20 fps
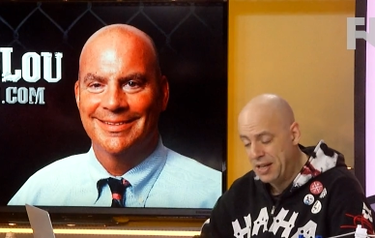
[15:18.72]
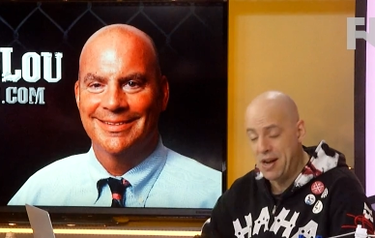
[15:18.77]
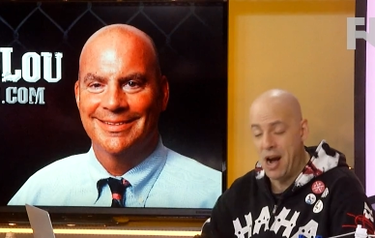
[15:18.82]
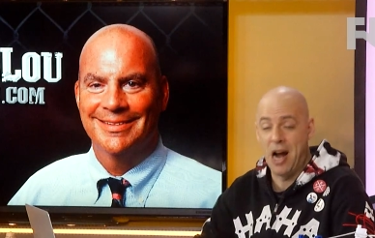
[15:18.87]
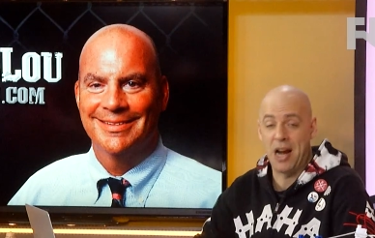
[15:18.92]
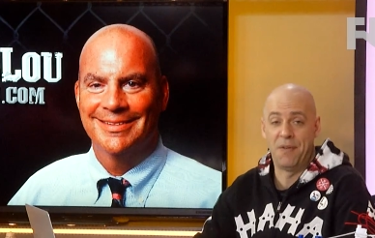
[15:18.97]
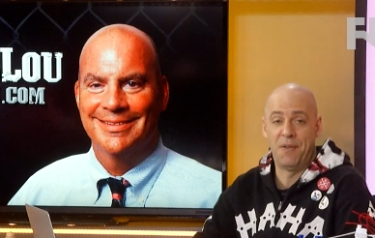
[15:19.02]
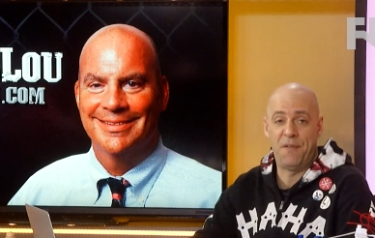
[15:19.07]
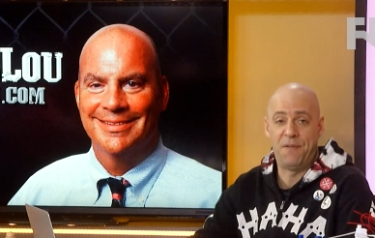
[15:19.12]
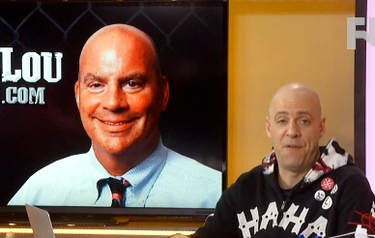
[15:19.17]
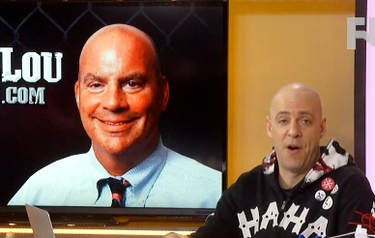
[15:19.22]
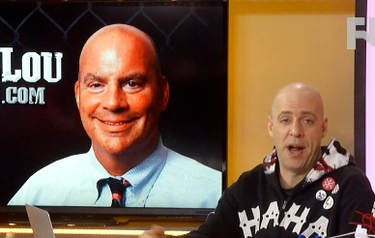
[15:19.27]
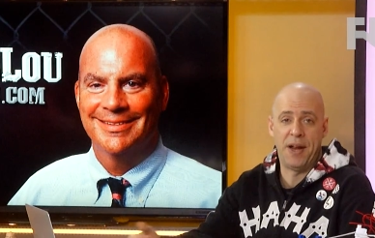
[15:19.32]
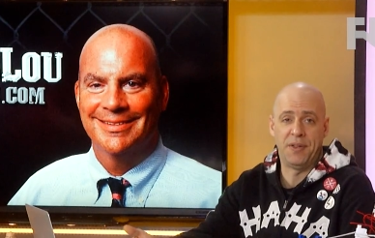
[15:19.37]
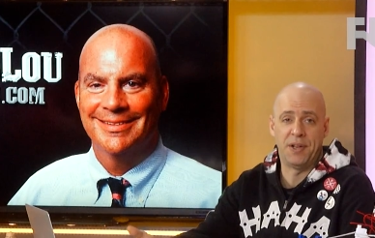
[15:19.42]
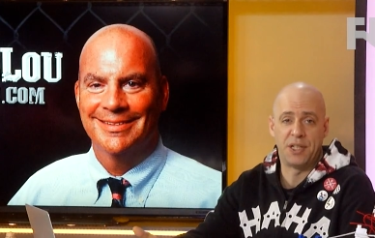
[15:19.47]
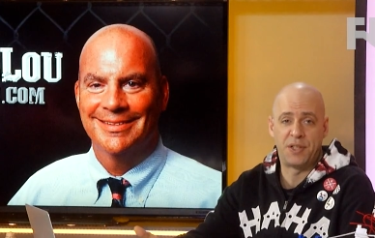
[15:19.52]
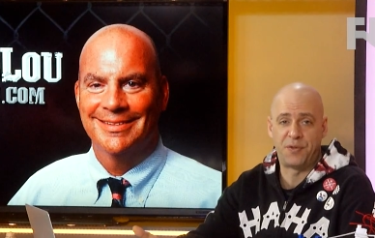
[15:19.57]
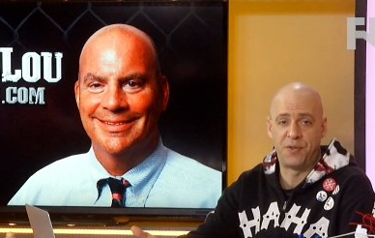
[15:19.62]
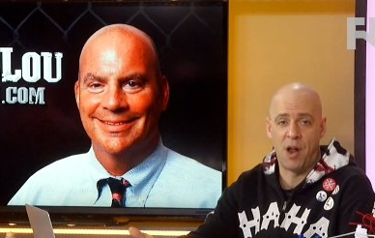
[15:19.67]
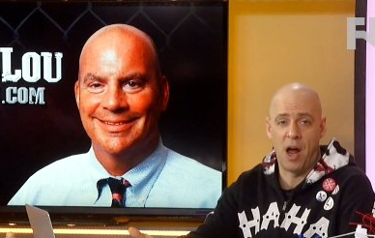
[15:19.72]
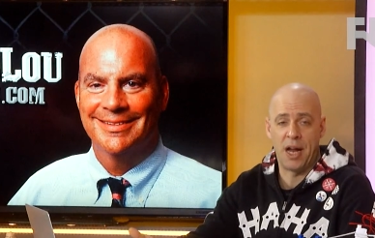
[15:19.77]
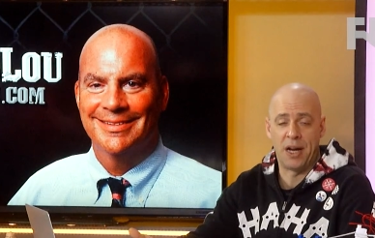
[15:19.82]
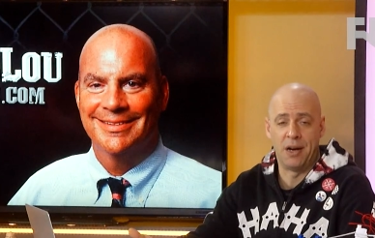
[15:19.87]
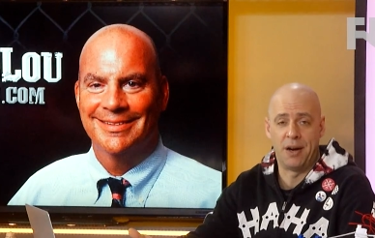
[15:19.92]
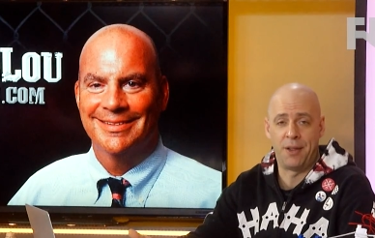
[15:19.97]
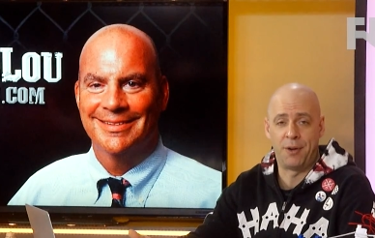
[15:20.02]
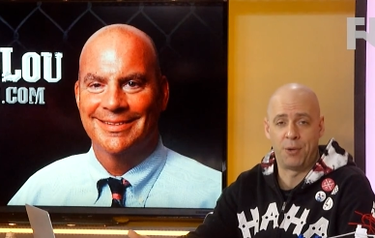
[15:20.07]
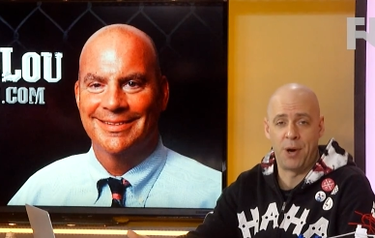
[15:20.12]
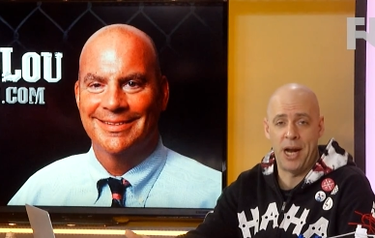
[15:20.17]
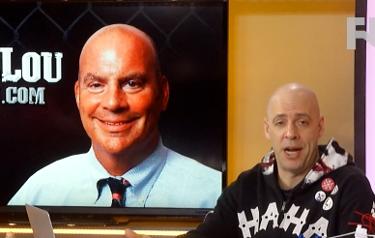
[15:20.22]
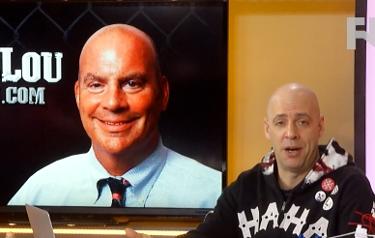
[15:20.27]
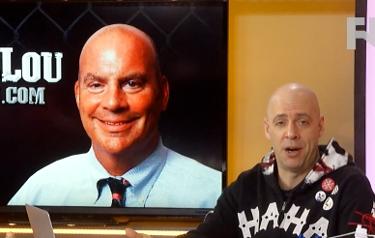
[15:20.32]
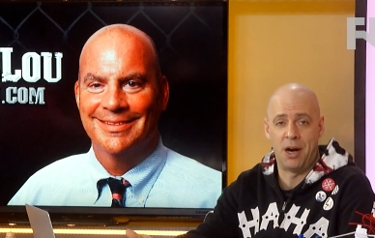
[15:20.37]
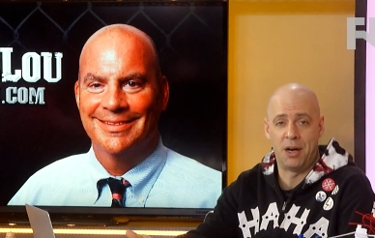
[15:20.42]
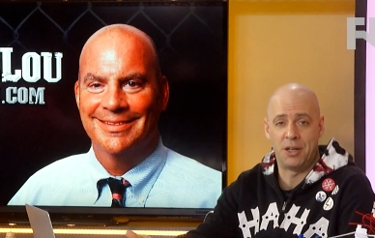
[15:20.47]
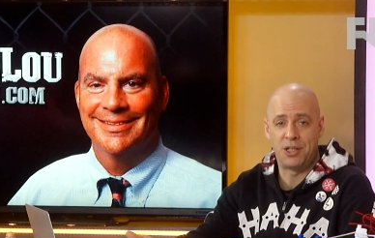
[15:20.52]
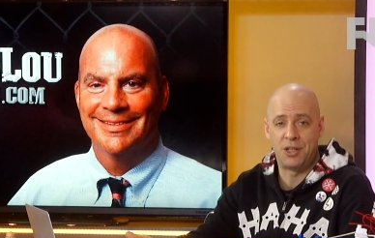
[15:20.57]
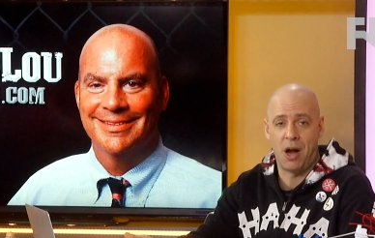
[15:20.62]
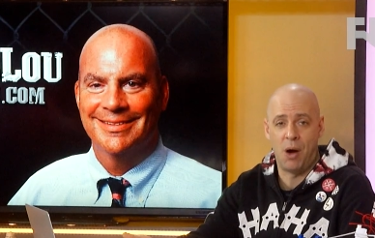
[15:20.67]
Speaker 1: kind of a fight that's flying under the radar.